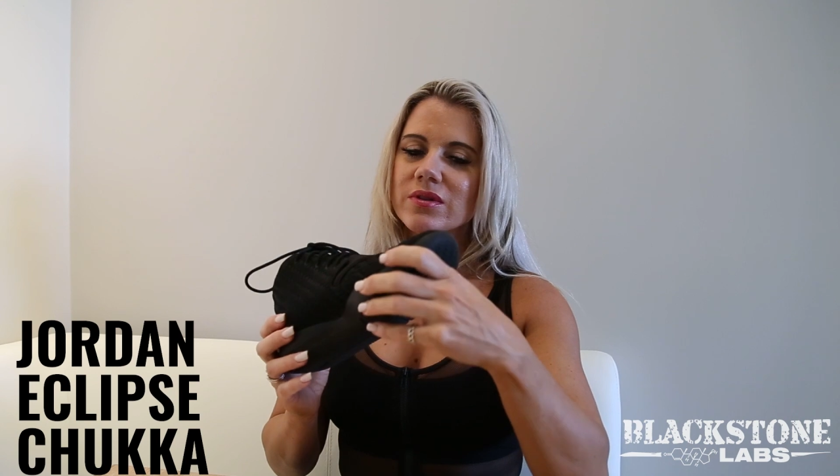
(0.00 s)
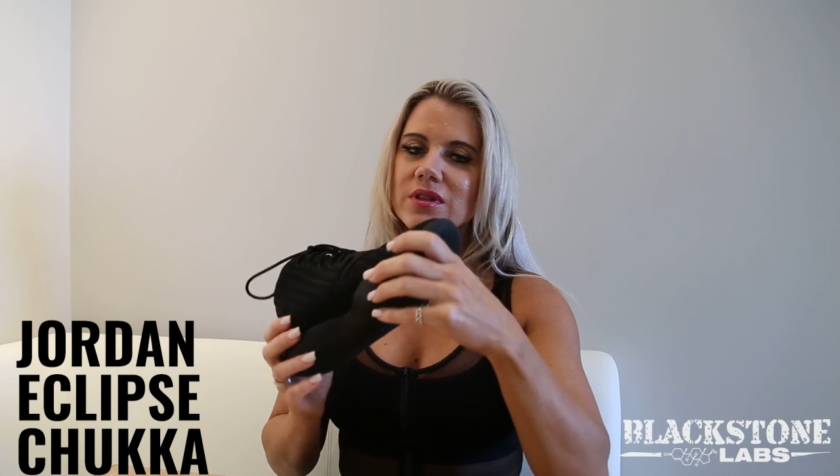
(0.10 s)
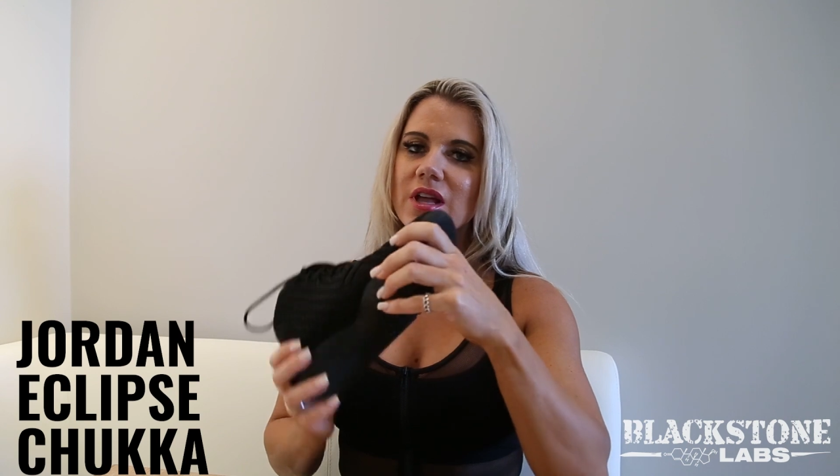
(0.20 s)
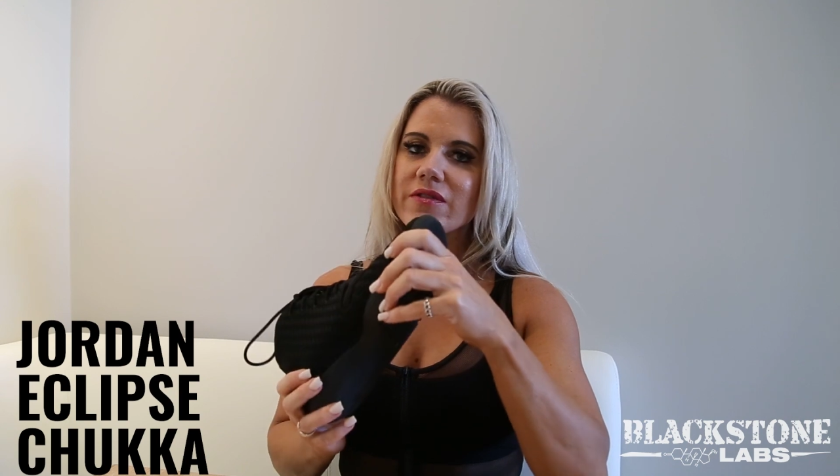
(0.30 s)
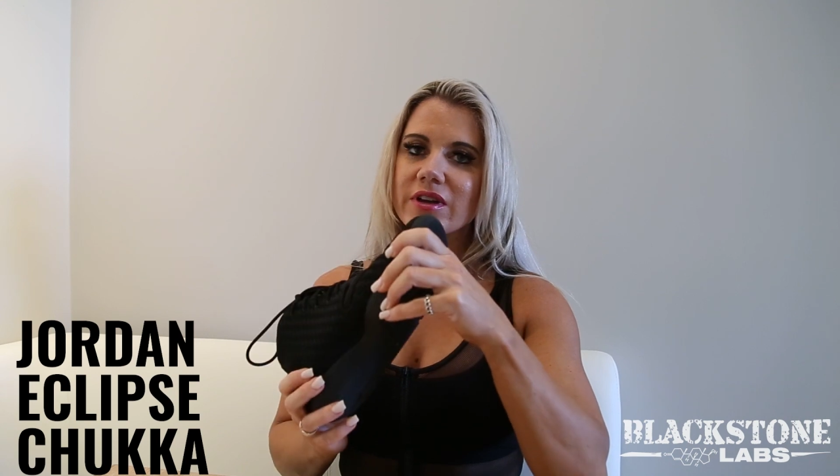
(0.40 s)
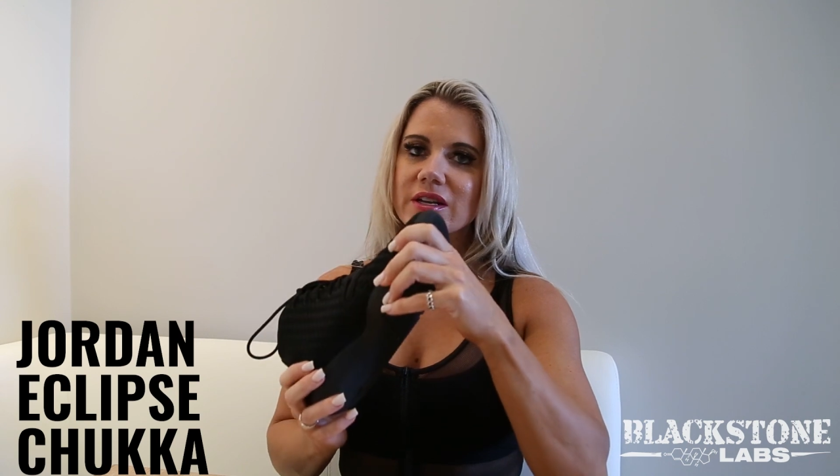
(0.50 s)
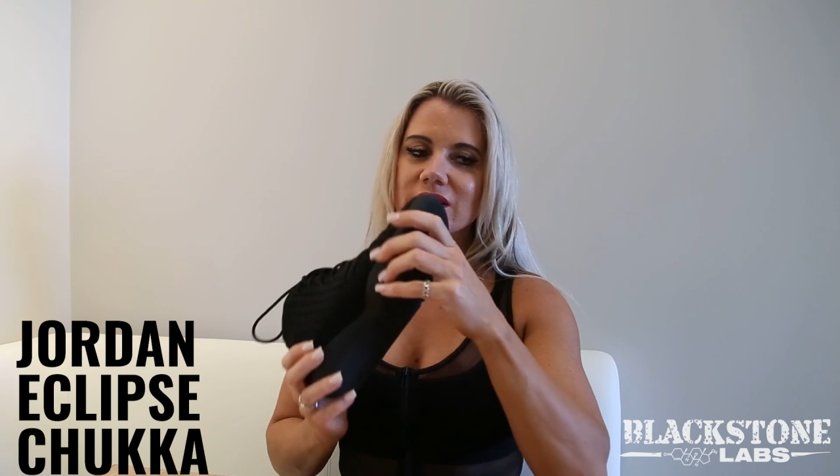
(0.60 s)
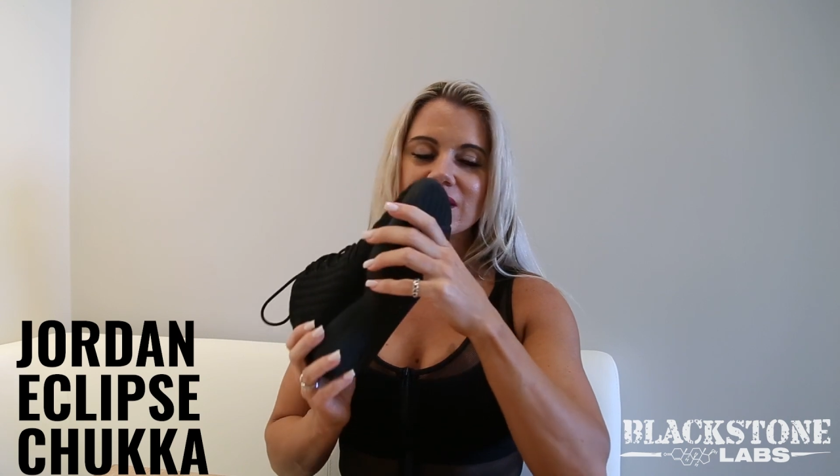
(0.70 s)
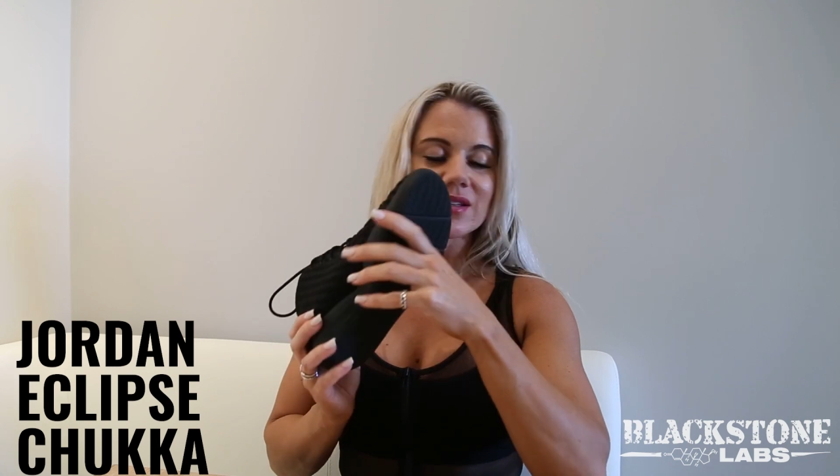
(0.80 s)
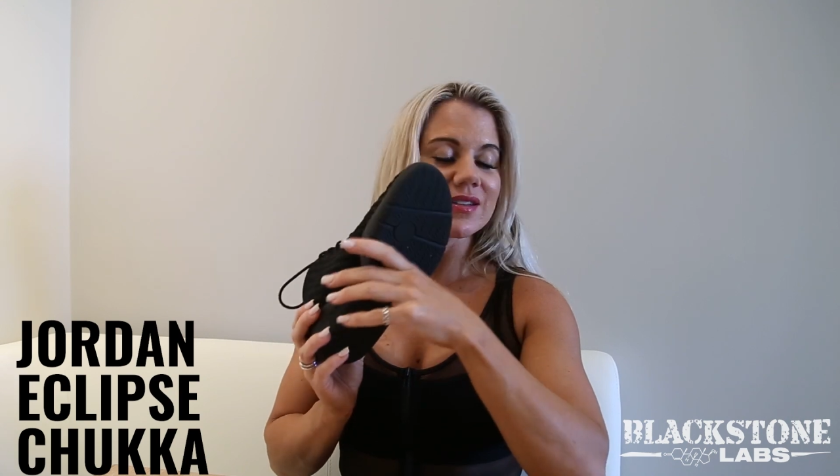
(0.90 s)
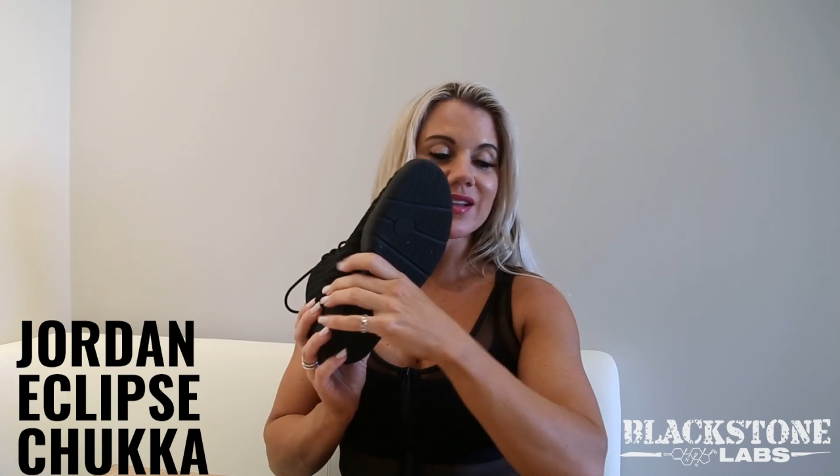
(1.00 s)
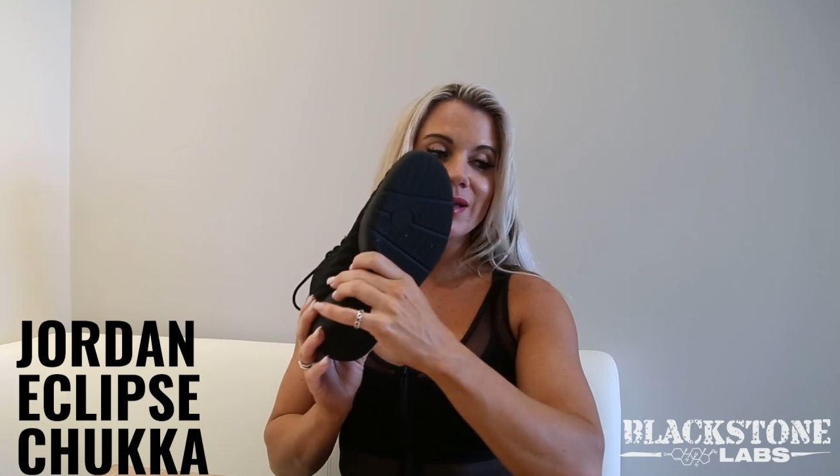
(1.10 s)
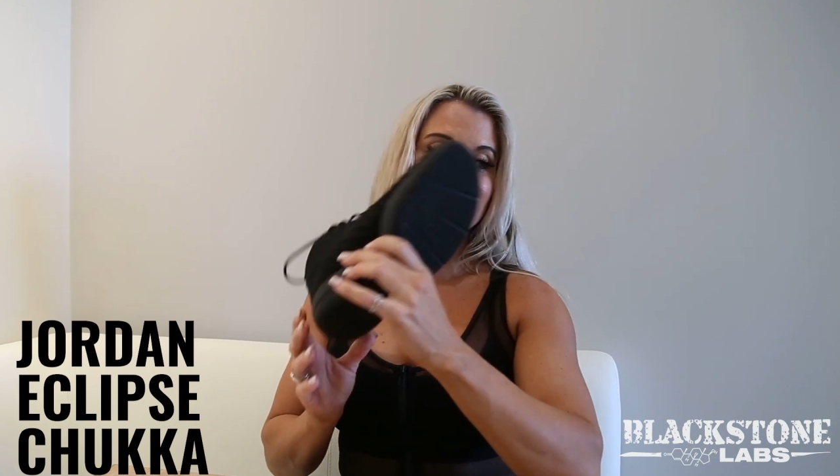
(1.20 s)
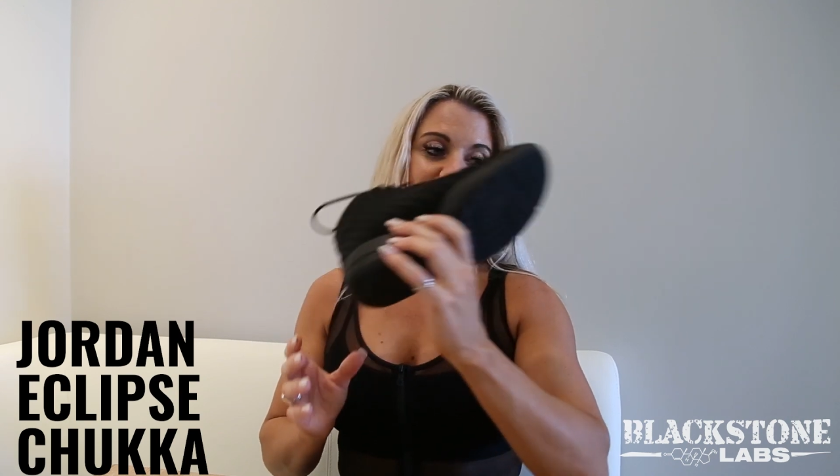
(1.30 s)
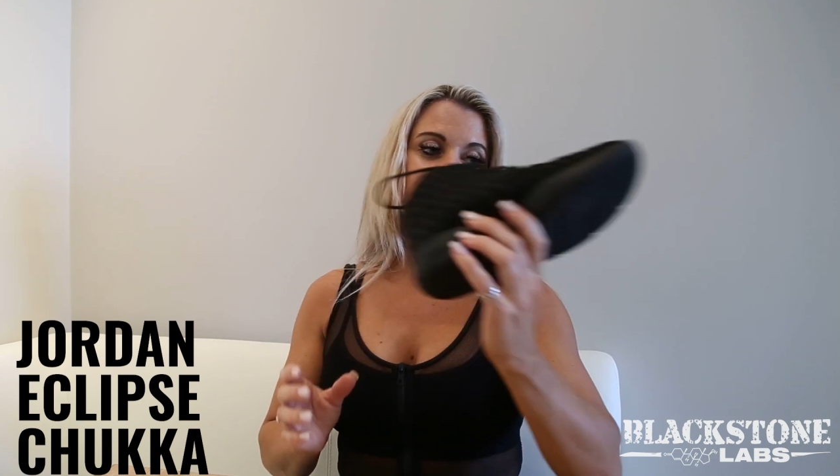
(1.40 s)
Love it.
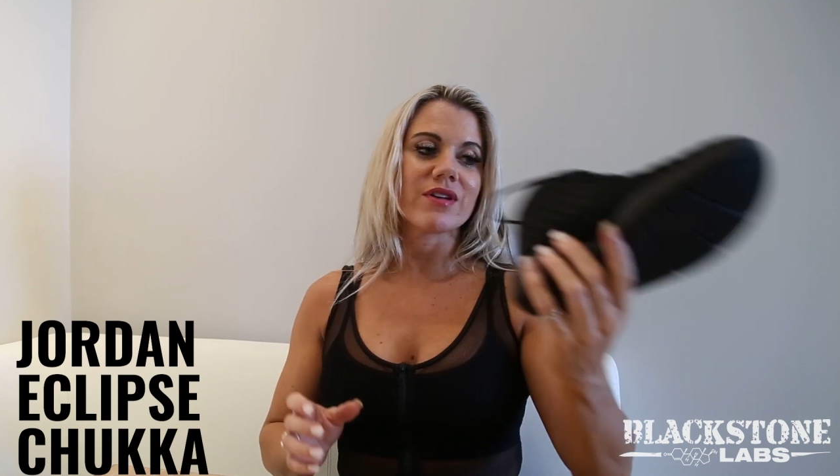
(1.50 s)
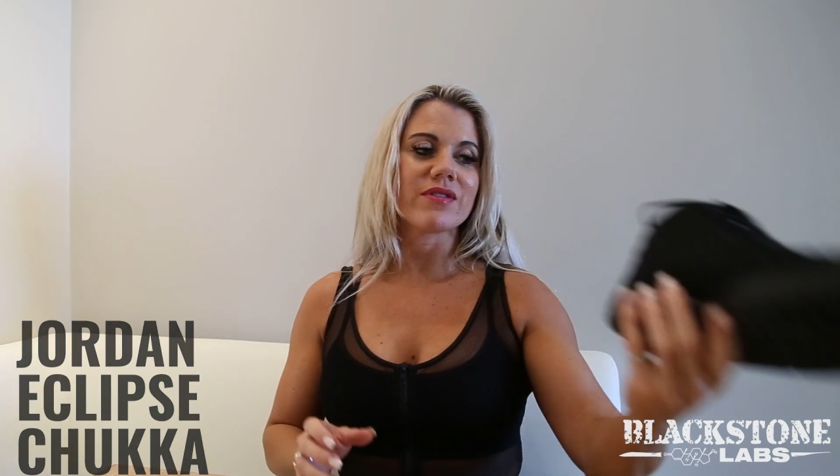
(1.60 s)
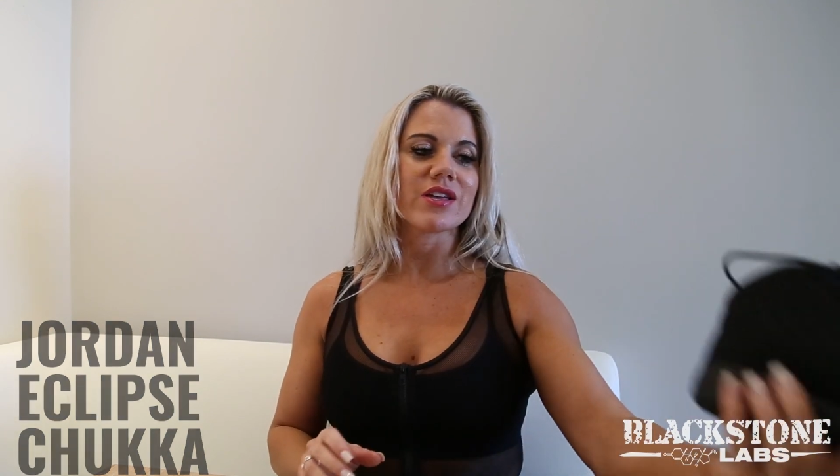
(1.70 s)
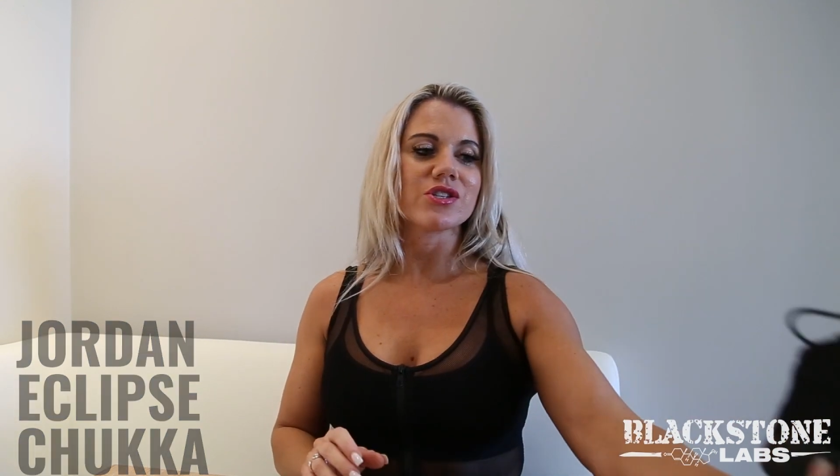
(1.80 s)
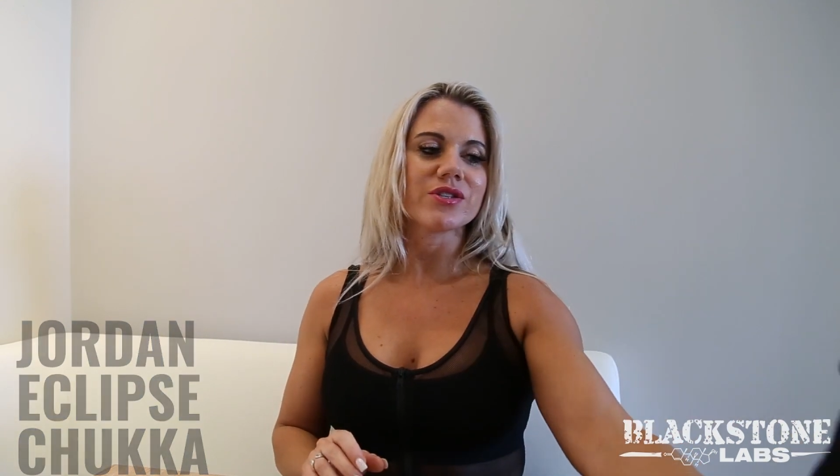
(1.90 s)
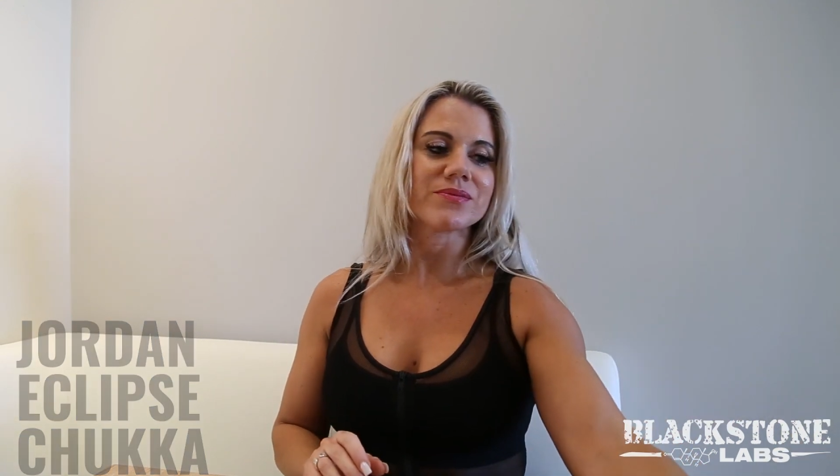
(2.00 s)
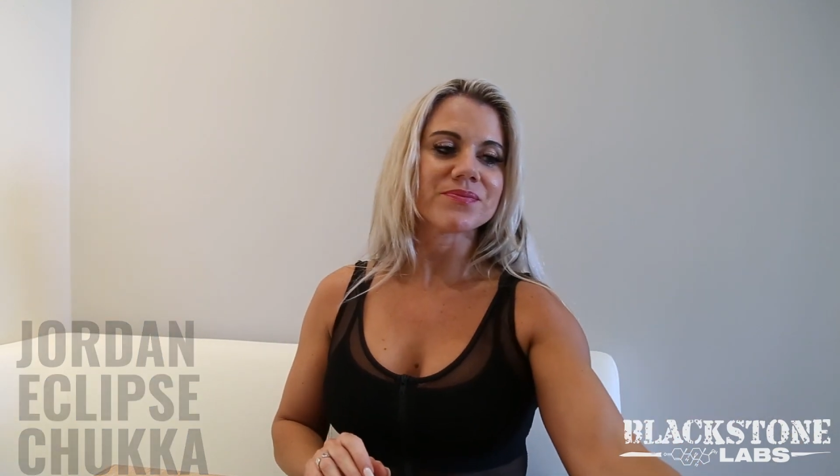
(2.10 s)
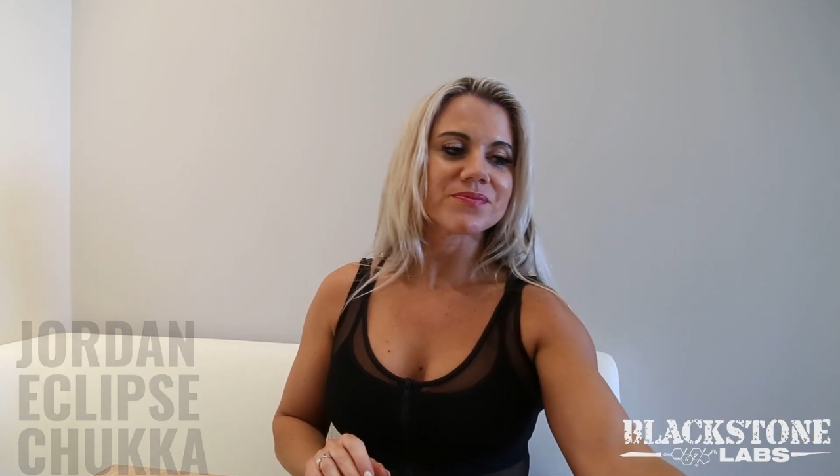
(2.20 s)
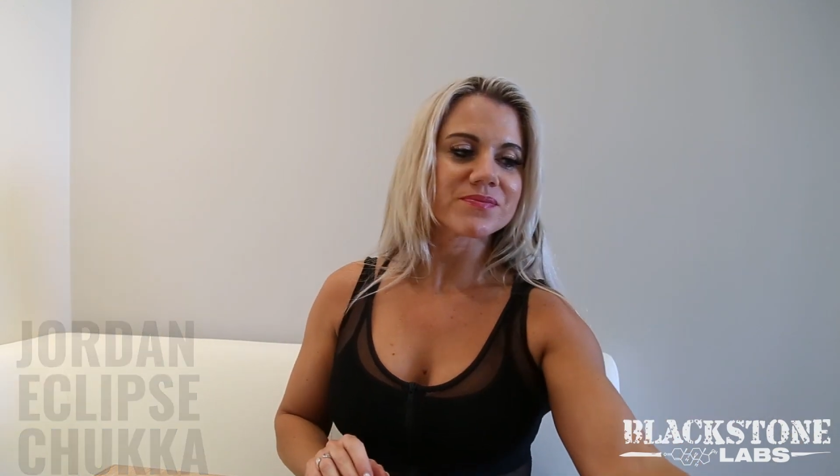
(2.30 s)
Absolutely love that shoe.